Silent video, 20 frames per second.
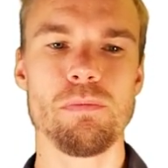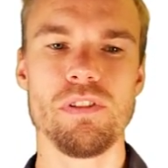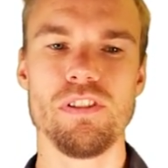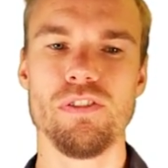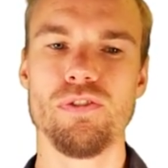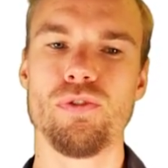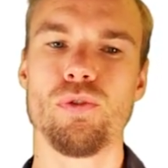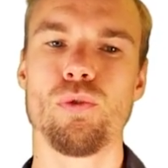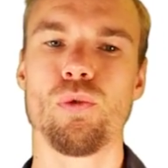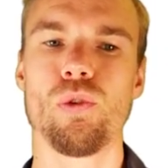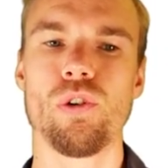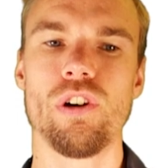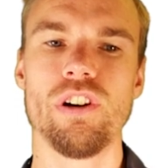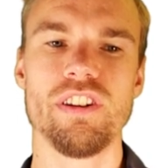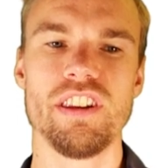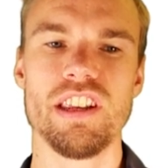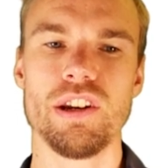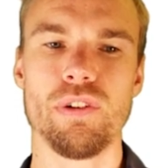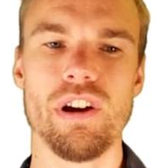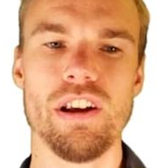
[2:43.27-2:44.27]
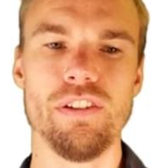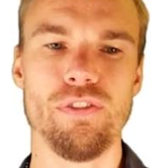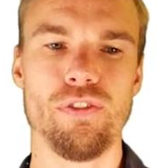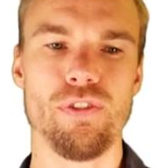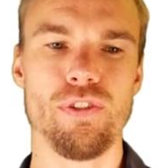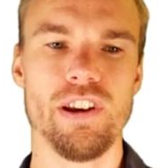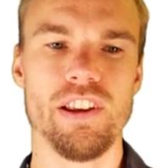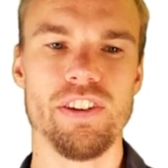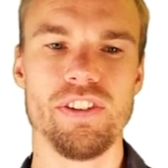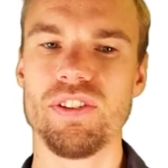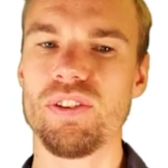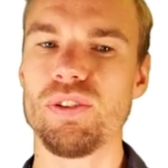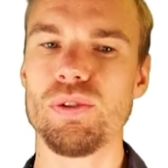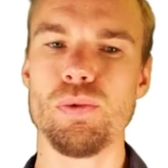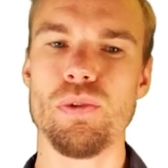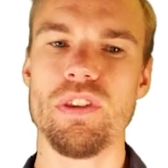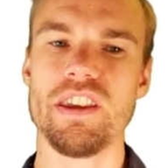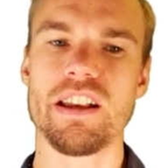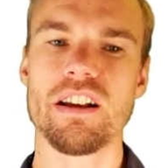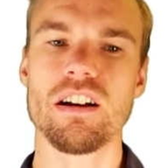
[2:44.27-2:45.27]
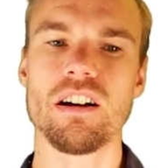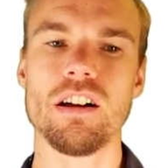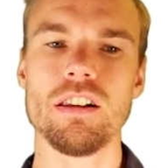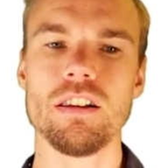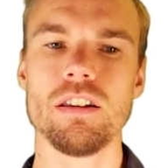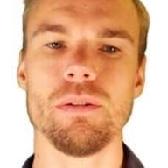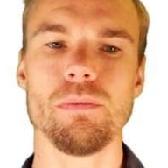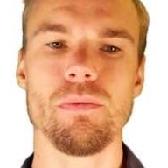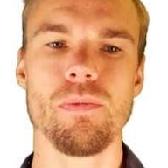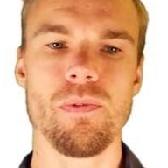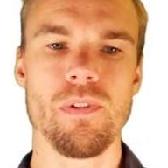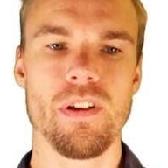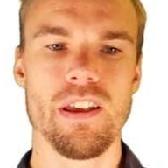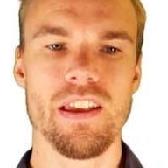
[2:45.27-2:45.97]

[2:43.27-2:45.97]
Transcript: before the reference to the column.